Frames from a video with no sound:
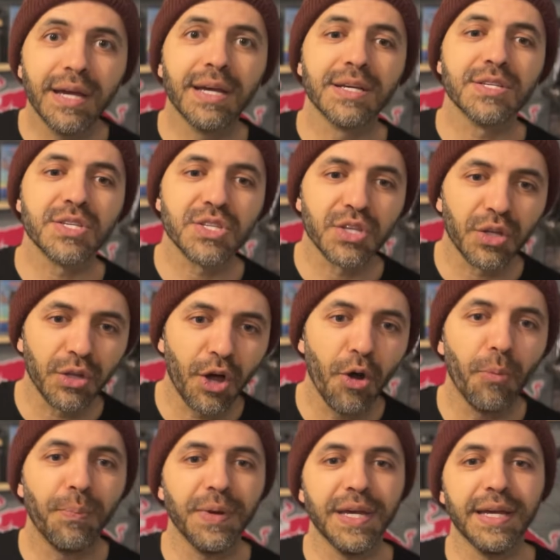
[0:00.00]

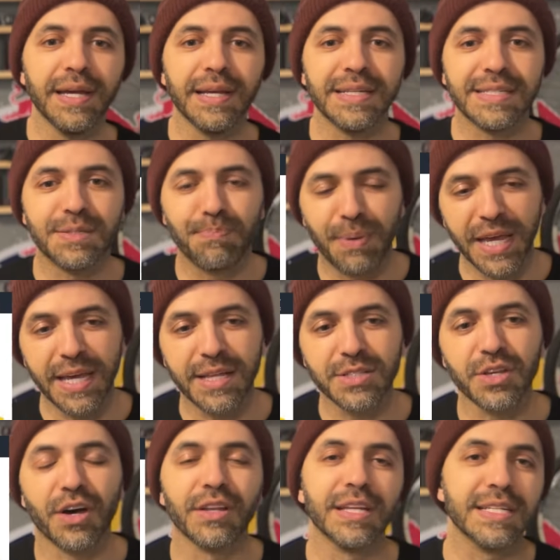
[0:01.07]
slopey bends
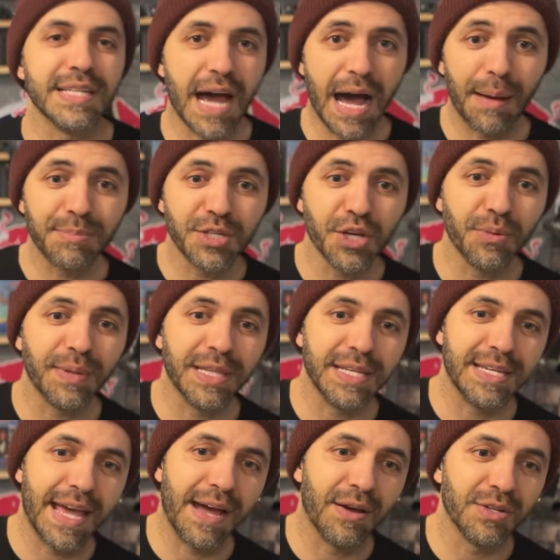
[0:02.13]
on the top tube and the
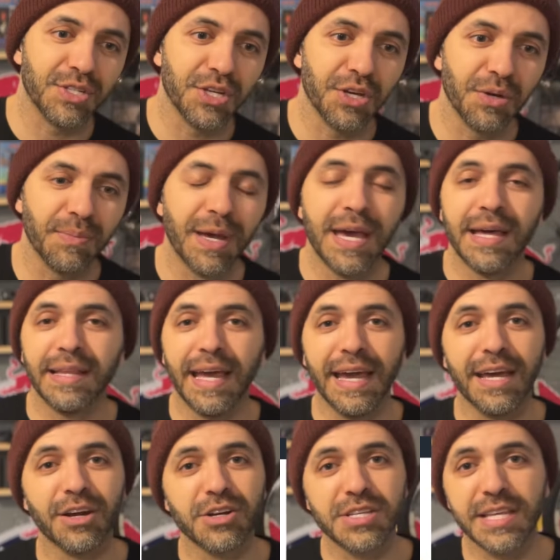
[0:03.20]
down tube. They
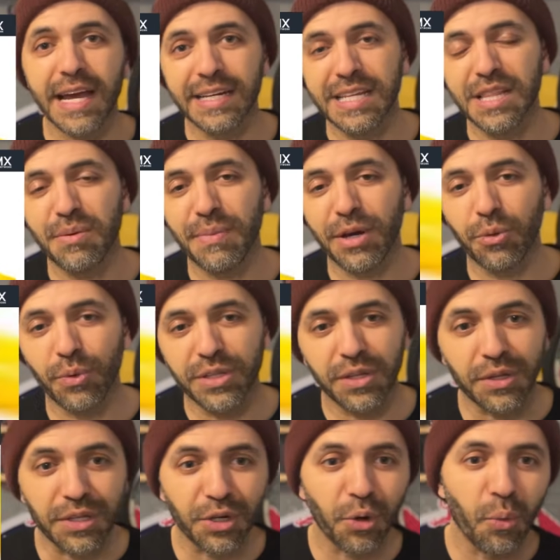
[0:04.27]
intersect in the middle with a
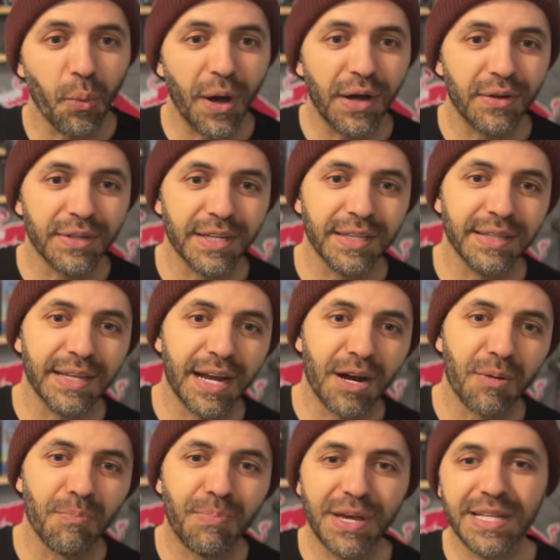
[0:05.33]
little weld in there.
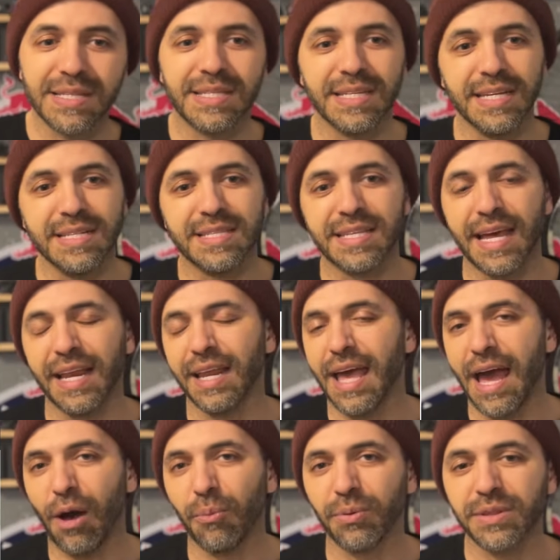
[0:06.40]
Bent seat stay to
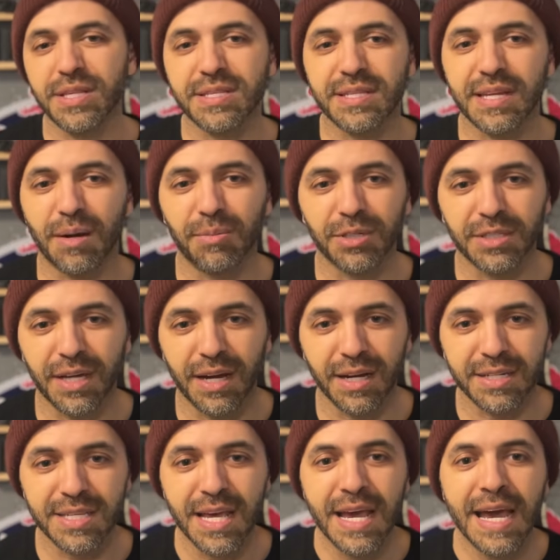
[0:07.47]
help with the stubble
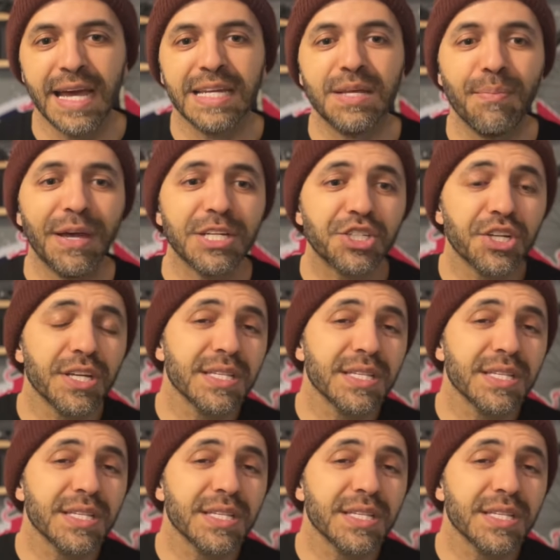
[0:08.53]
ducks. Dimension,